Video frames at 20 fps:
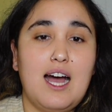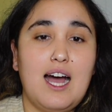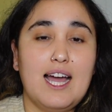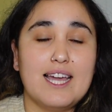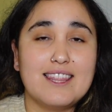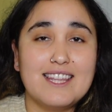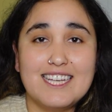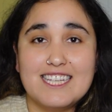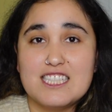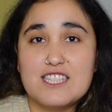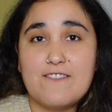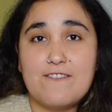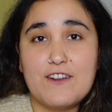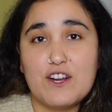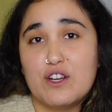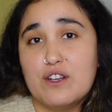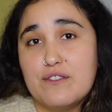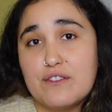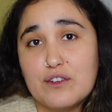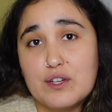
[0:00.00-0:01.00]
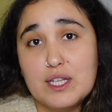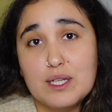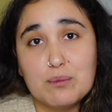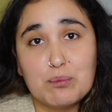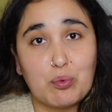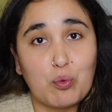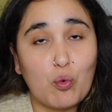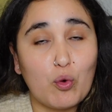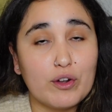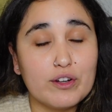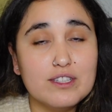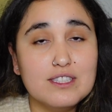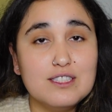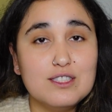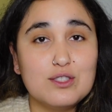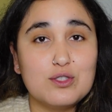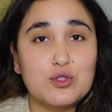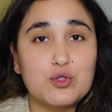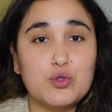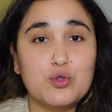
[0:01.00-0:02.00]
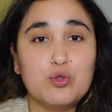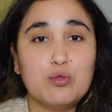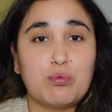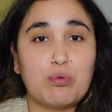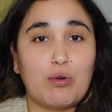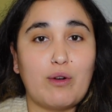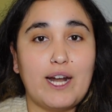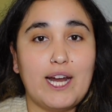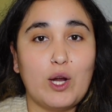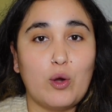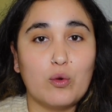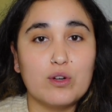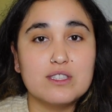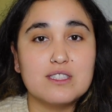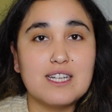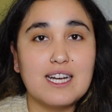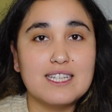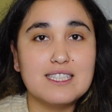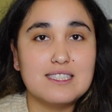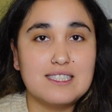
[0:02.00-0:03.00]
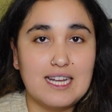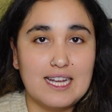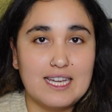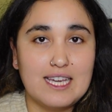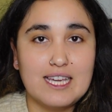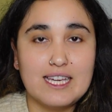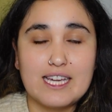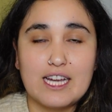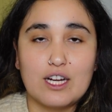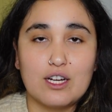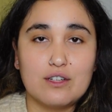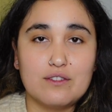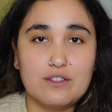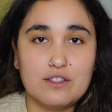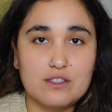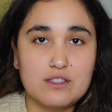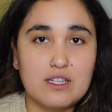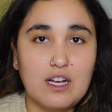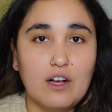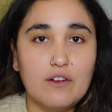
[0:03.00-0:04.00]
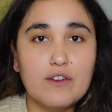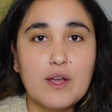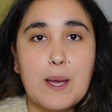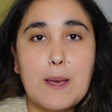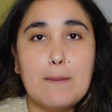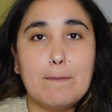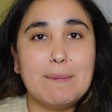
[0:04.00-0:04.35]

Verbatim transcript: I think it's very, very important to prioritize taking care of yourself